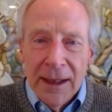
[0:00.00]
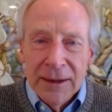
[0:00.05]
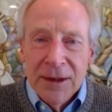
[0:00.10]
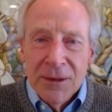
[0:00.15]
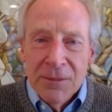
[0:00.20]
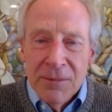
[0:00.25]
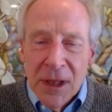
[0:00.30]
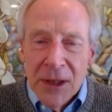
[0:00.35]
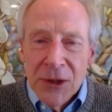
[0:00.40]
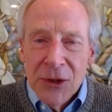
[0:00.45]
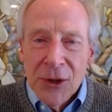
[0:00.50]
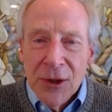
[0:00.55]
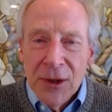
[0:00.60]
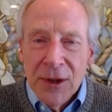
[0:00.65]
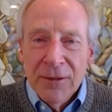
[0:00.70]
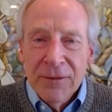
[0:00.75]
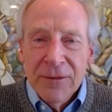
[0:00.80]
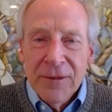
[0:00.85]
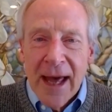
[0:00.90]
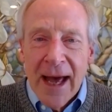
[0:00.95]
dimension
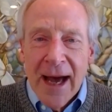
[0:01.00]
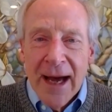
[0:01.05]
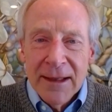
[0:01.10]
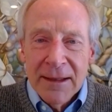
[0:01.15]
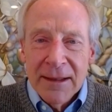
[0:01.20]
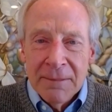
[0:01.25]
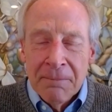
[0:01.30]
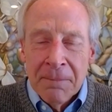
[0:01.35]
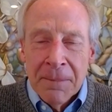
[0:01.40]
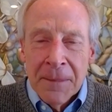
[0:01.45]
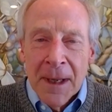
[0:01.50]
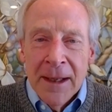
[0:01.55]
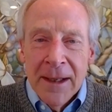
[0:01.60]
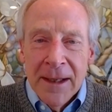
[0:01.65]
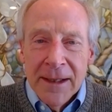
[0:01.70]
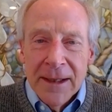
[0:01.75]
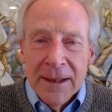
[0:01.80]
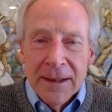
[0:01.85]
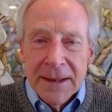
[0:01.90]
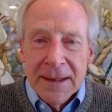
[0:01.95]
of that
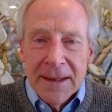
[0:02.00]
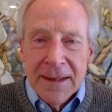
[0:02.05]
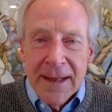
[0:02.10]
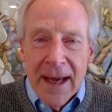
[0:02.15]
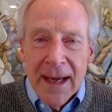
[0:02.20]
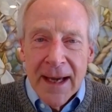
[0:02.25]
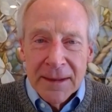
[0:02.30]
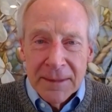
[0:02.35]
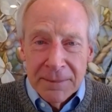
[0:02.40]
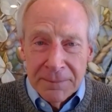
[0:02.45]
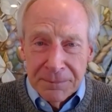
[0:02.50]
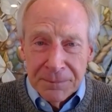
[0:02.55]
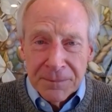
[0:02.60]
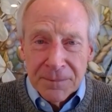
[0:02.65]
is that